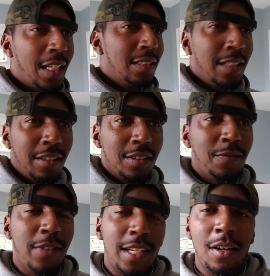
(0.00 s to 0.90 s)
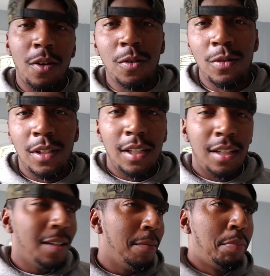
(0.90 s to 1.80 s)
share this video,
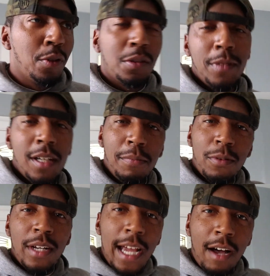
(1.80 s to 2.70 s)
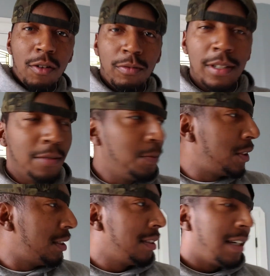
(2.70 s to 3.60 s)
boost me up on the
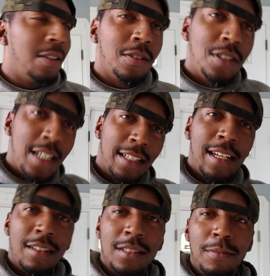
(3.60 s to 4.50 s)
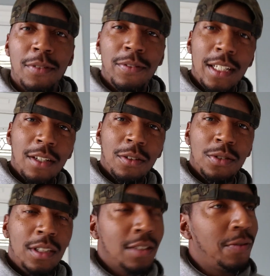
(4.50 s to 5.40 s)
algorithms. I know you checked out some of the
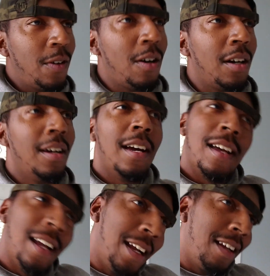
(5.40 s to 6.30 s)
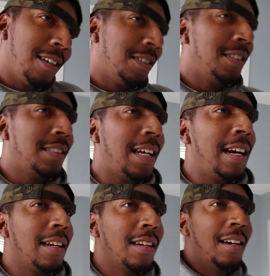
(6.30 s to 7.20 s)
videos thus far and you're just
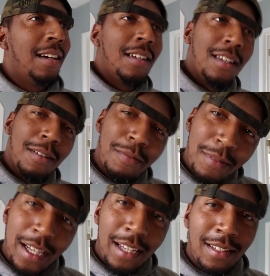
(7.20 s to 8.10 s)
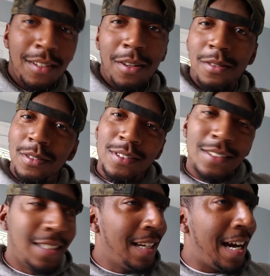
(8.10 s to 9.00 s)
like, man, you know,
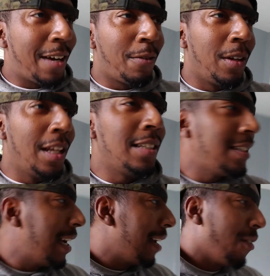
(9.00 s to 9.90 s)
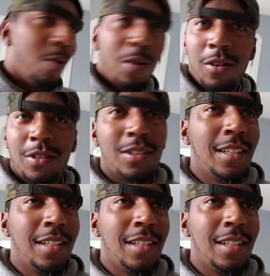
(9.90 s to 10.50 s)
I could relate to that, or